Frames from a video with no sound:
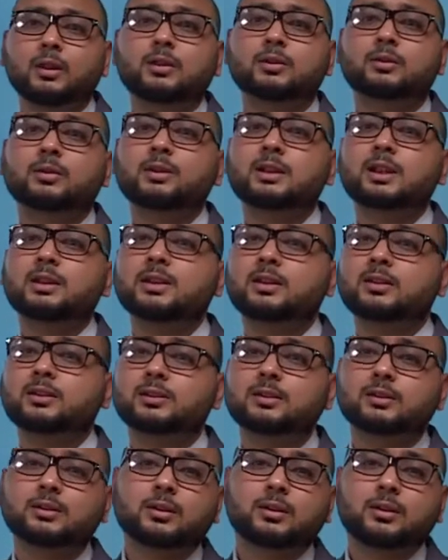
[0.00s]
So they
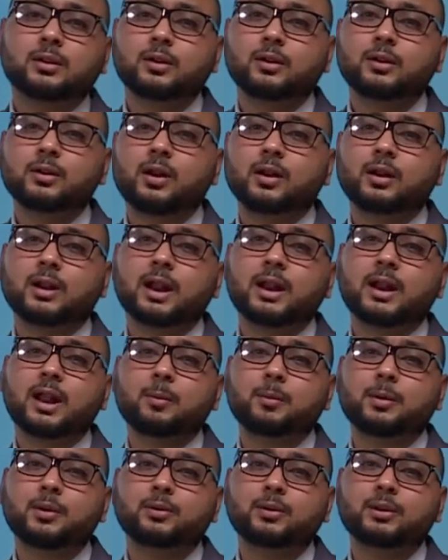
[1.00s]
just not let
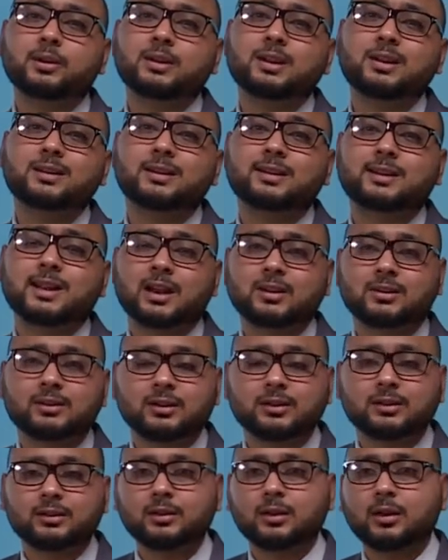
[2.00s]
happen to increase the
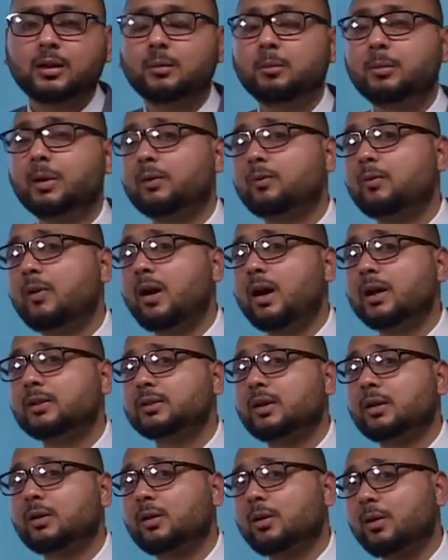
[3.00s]
taxes, but wars
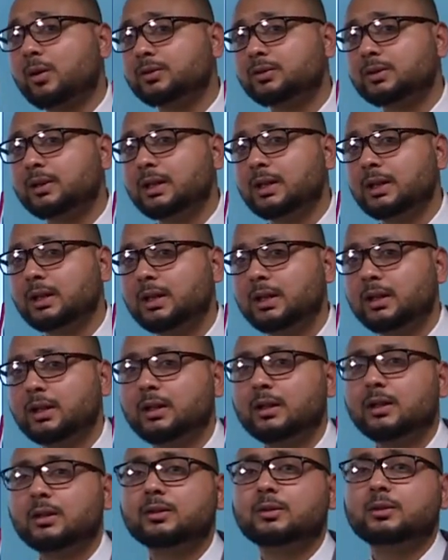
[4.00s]
are costly.
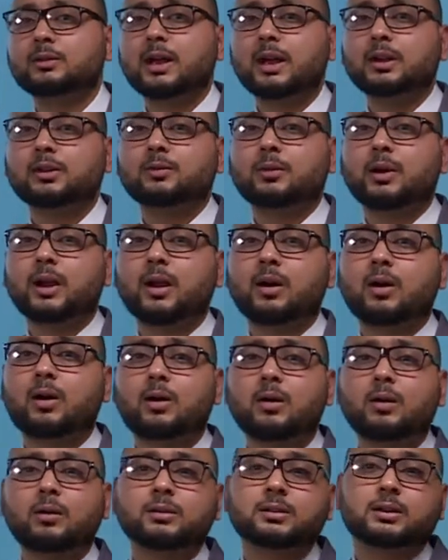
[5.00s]
So that's why
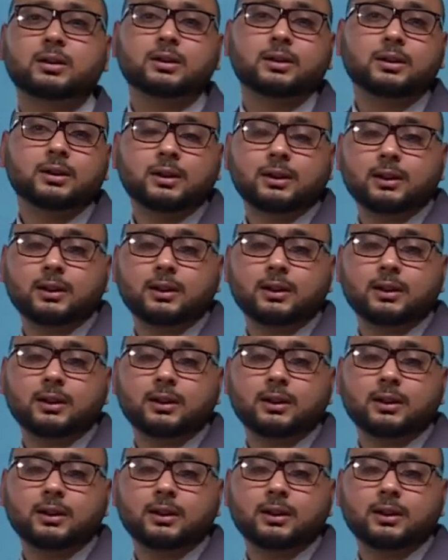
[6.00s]
all the